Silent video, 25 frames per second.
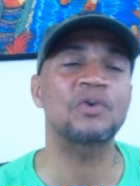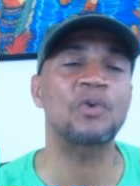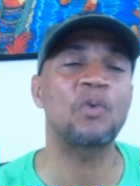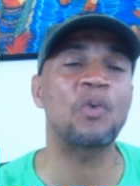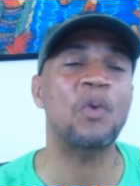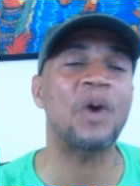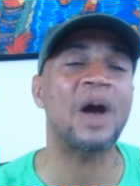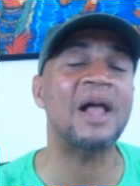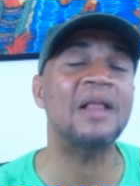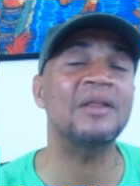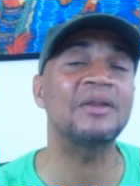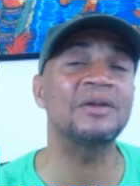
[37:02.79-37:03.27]

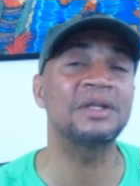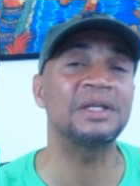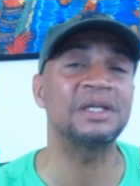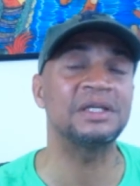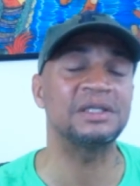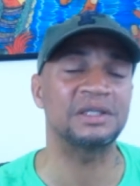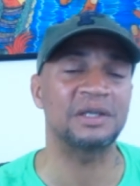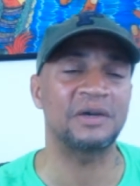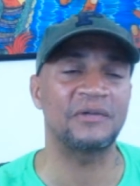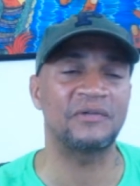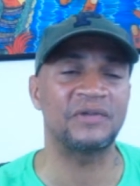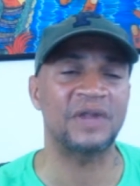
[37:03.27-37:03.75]

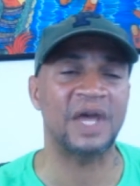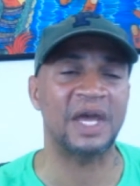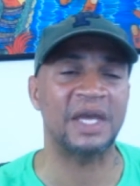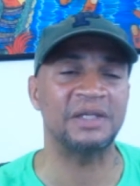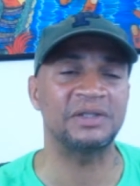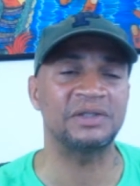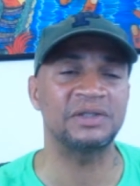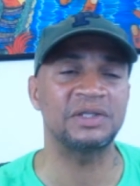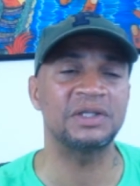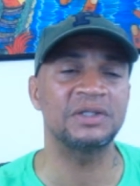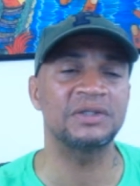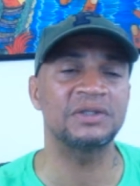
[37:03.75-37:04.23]
qualities of
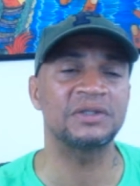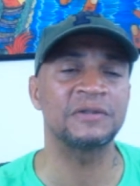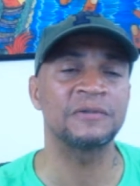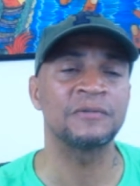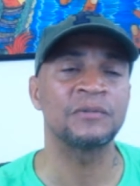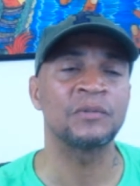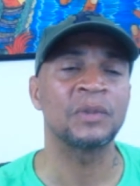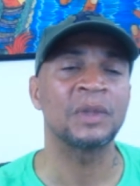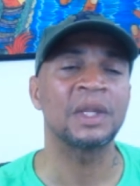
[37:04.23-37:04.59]
niceness,